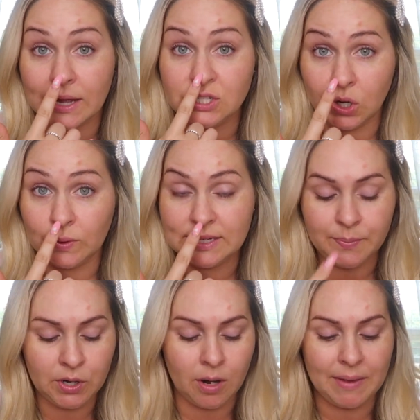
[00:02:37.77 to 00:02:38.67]
I don't like to
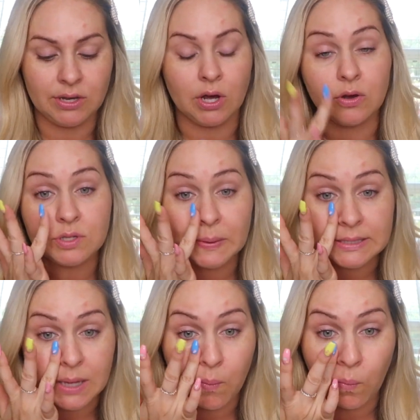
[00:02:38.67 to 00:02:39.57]
put it on my nose
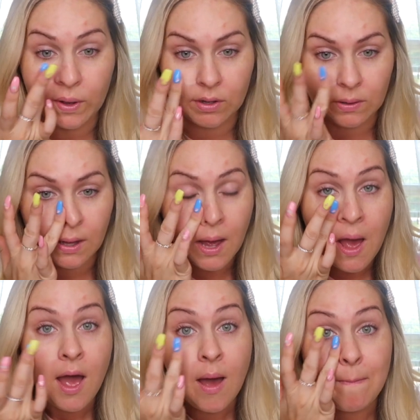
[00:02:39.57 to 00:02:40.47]
because it will
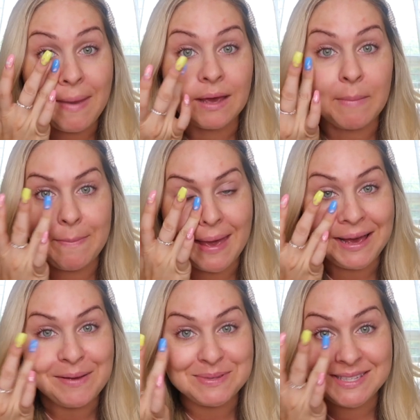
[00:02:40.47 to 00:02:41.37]
make my
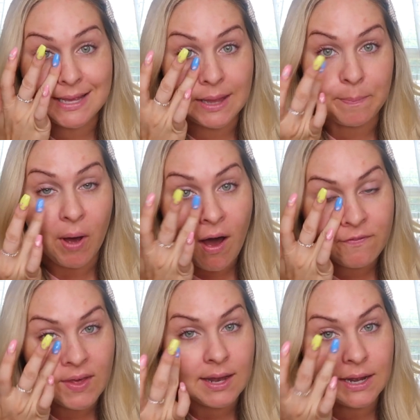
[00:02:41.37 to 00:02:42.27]
makeup slip
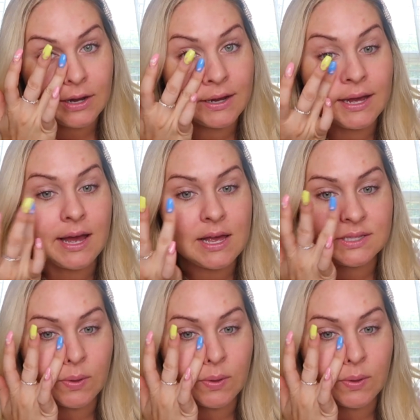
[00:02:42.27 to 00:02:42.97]
off that area.